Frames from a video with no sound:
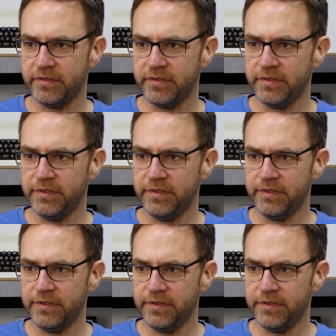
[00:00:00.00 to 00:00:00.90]

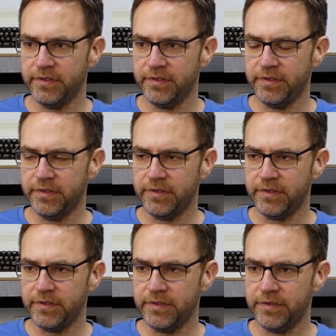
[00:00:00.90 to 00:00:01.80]

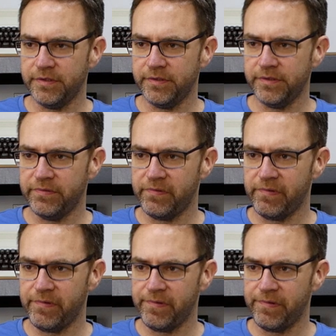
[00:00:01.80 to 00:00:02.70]

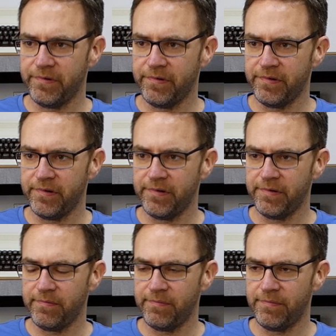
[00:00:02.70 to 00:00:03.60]

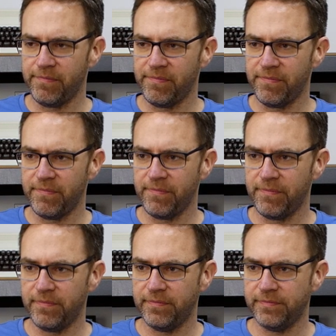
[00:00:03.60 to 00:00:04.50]

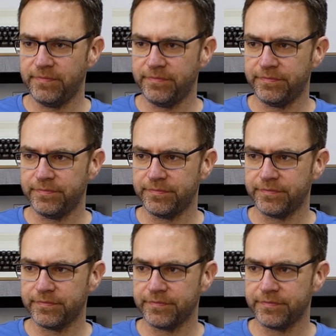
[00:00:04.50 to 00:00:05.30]
[no speech]